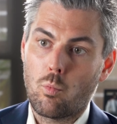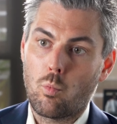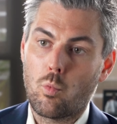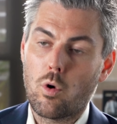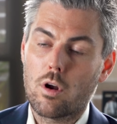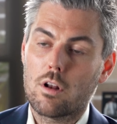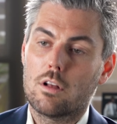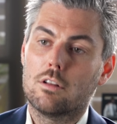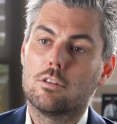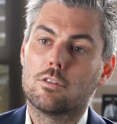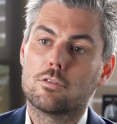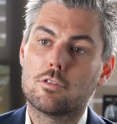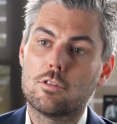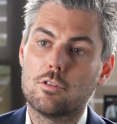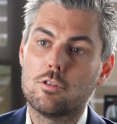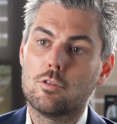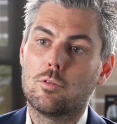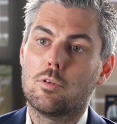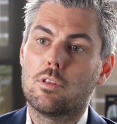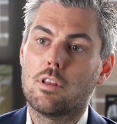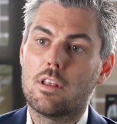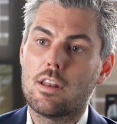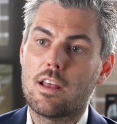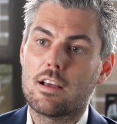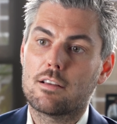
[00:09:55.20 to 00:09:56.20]
What I'll look to do
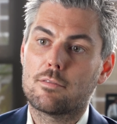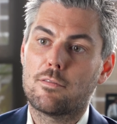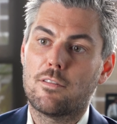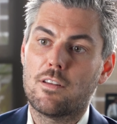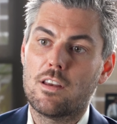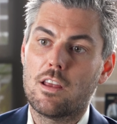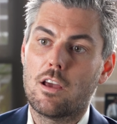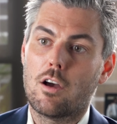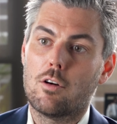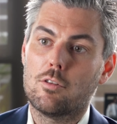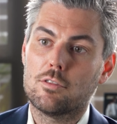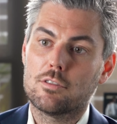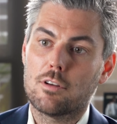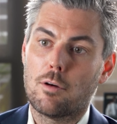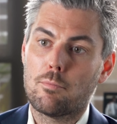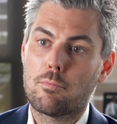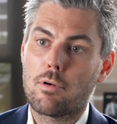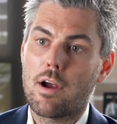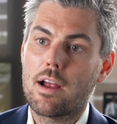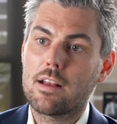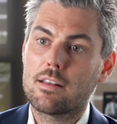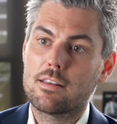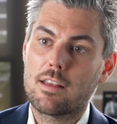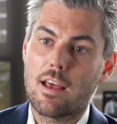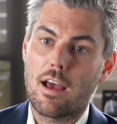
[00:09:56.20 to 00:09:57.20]
in the next video is I'll
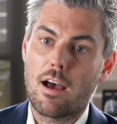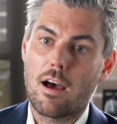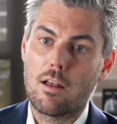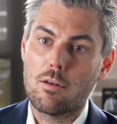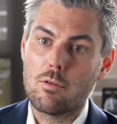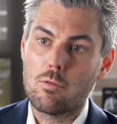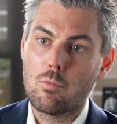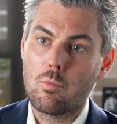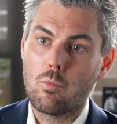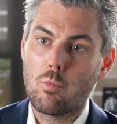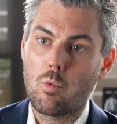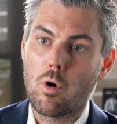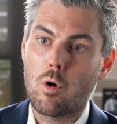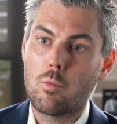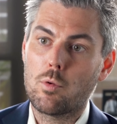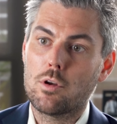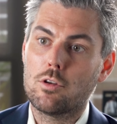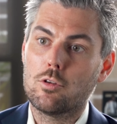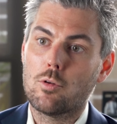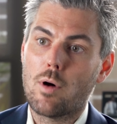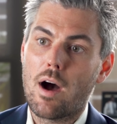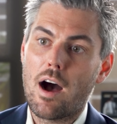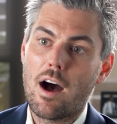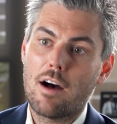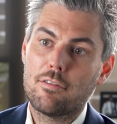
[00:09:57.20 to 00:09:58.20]
break down what we
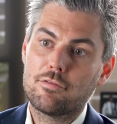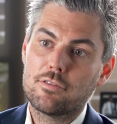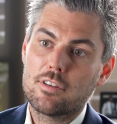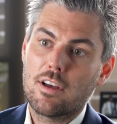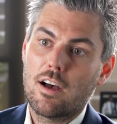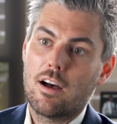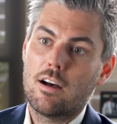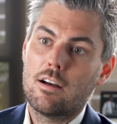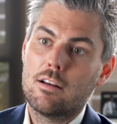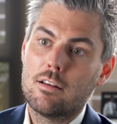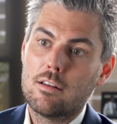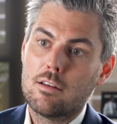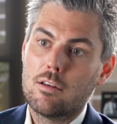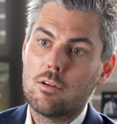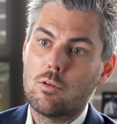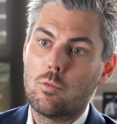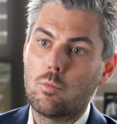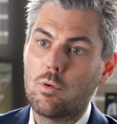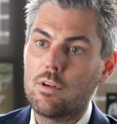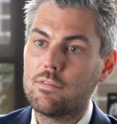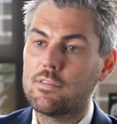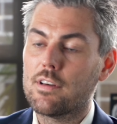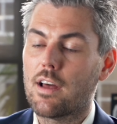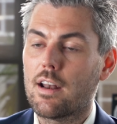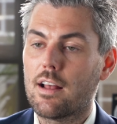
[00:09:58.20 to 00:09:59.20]
do after
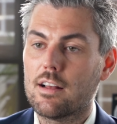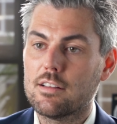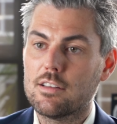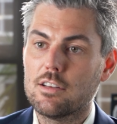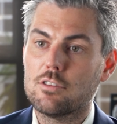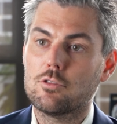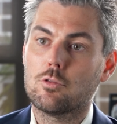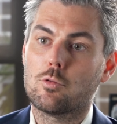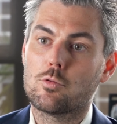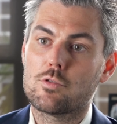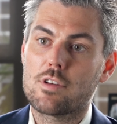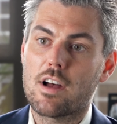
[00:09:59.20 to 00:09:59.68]
we've done our digital